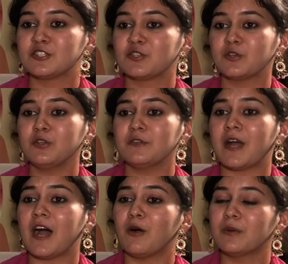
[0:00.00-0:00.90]
So
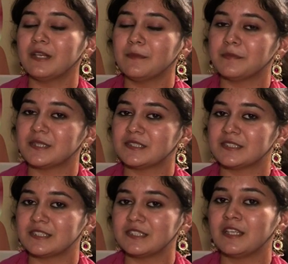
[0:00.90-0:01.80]
how can a
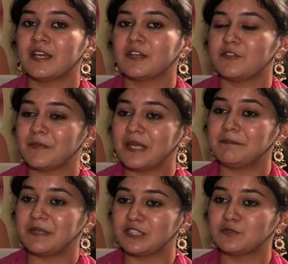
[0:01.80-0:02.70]
person
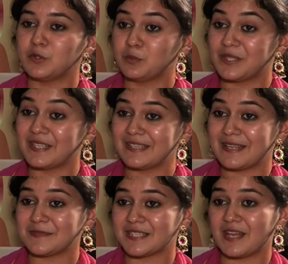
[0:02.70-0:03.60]
remain peaceful within
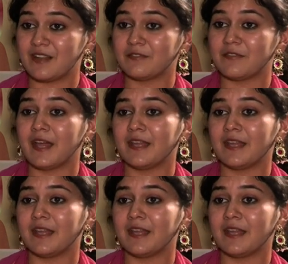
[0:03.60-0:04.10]
themselves,